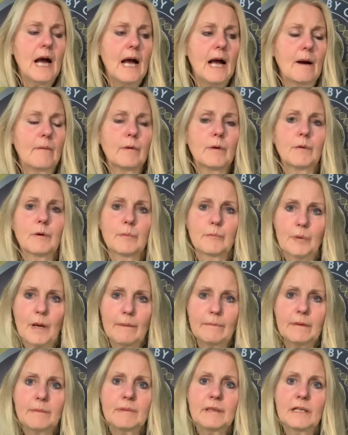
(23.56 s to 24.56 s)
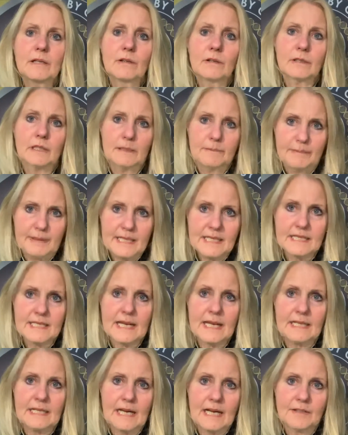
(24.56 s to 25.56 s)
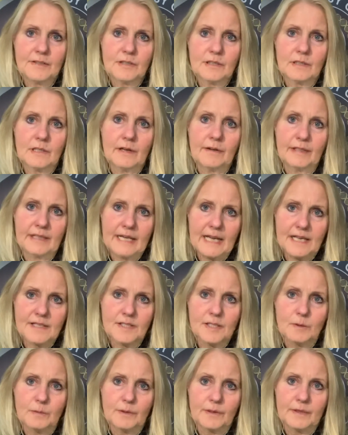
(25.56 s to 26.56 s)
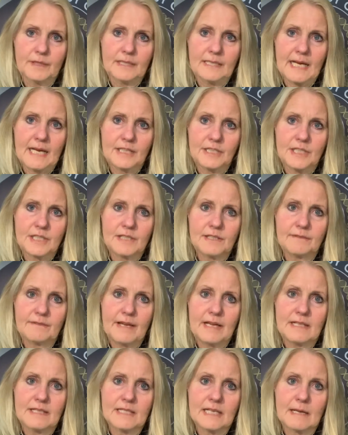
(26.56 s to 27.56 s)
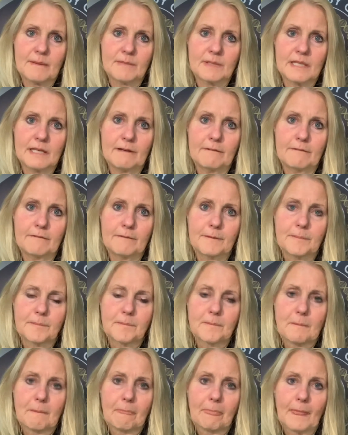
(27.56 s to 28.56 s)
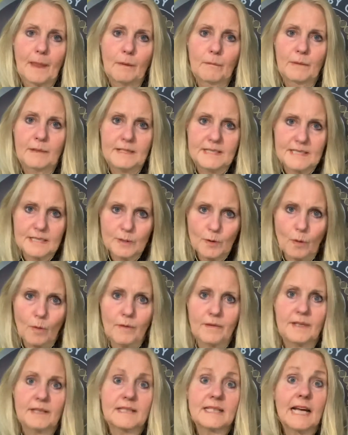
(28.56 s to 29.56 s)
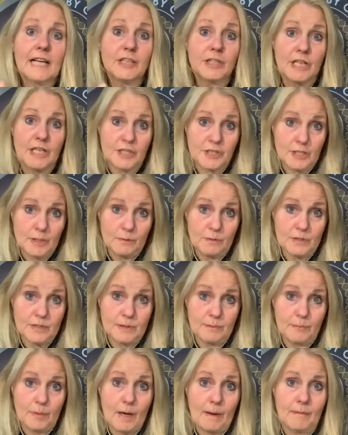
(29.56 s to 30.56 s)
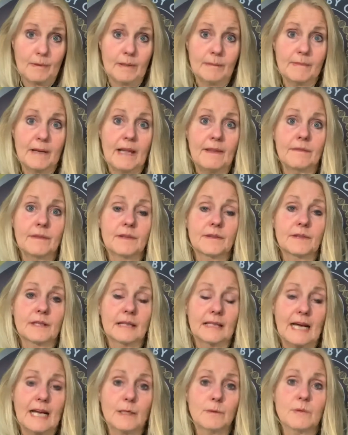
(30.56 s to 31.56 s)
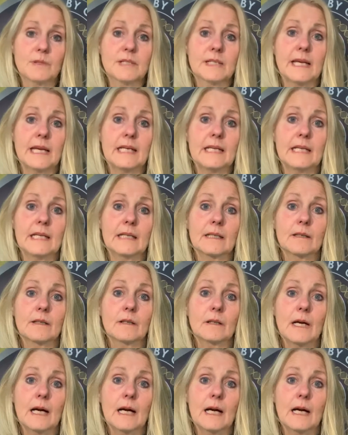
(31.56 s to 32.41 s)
We would probably look at betaine hydrochloric acid with the digestive enzymes if we saw that digestion was the problem and that the gut was getting